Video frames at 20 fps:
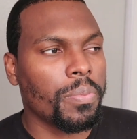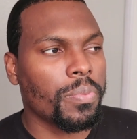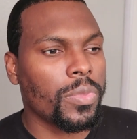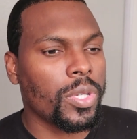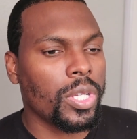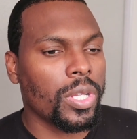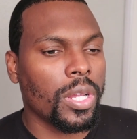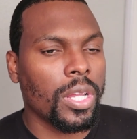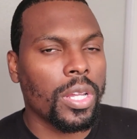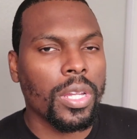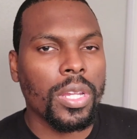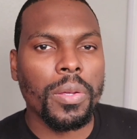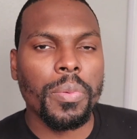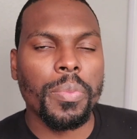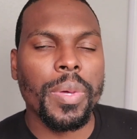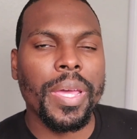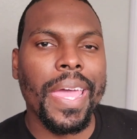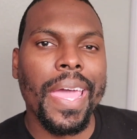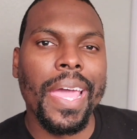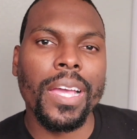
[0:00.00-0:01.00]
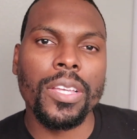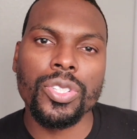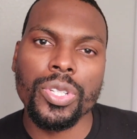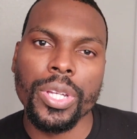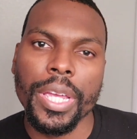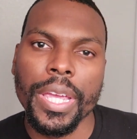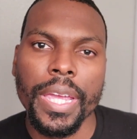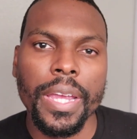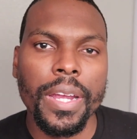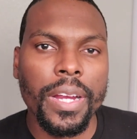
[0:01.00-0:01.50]
a little bit
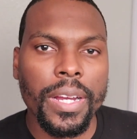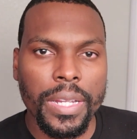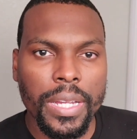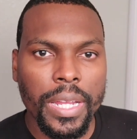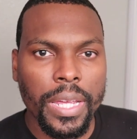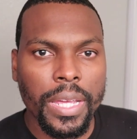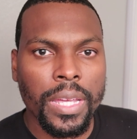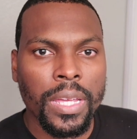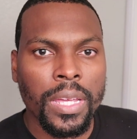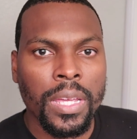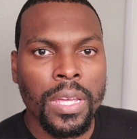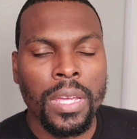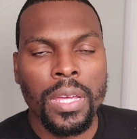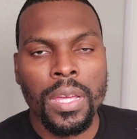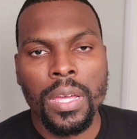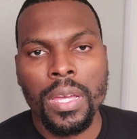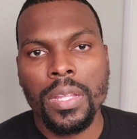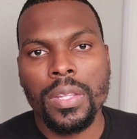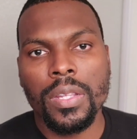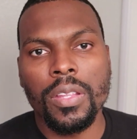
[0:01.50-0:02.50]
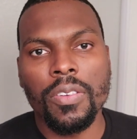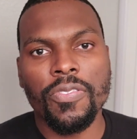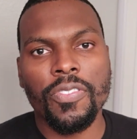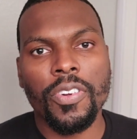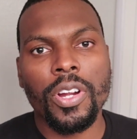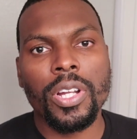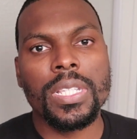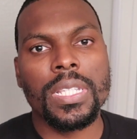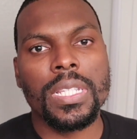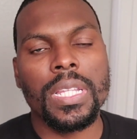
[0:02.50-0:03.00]
extra here and there. The
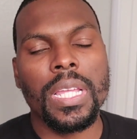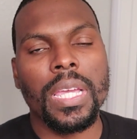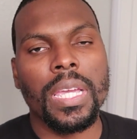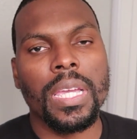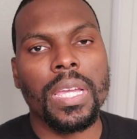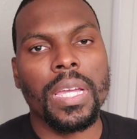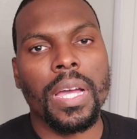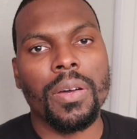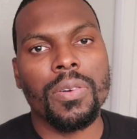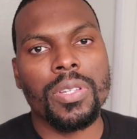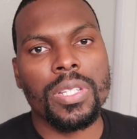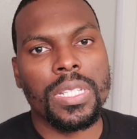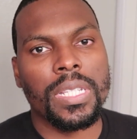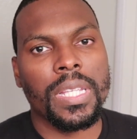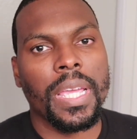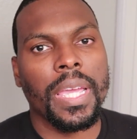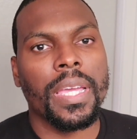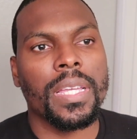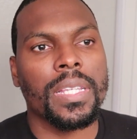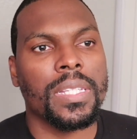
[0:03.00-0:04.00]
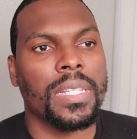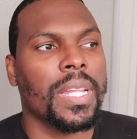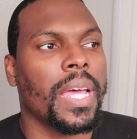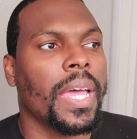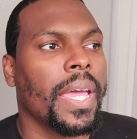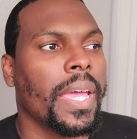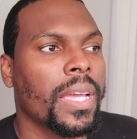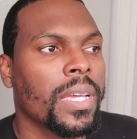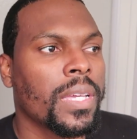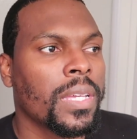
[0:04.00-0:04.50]
first thing I would say is
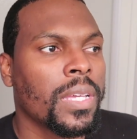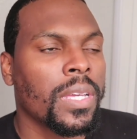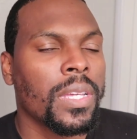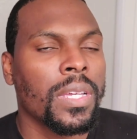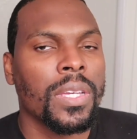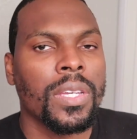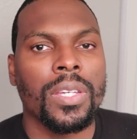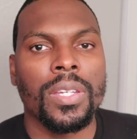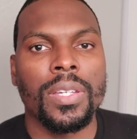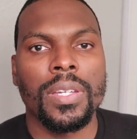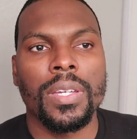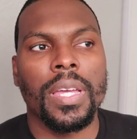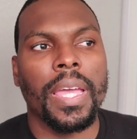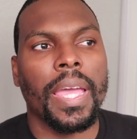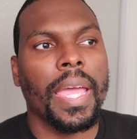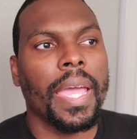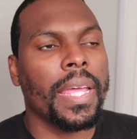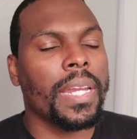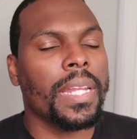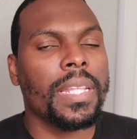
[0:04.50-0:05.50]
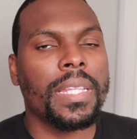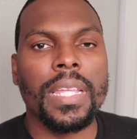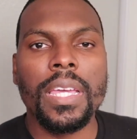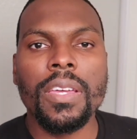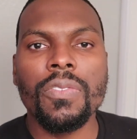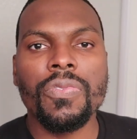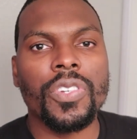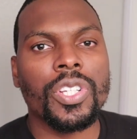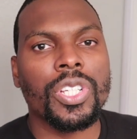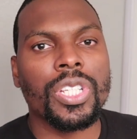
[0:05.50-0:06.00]
like
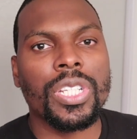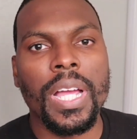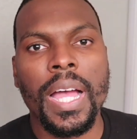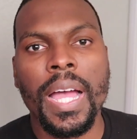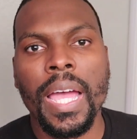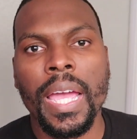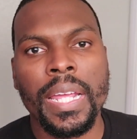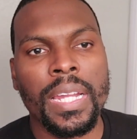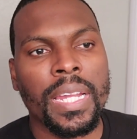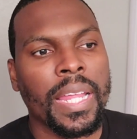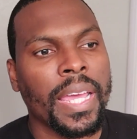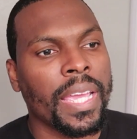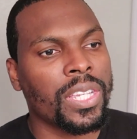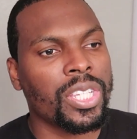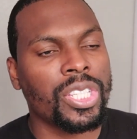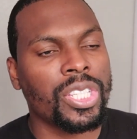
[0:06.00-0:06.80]
anything for shine, like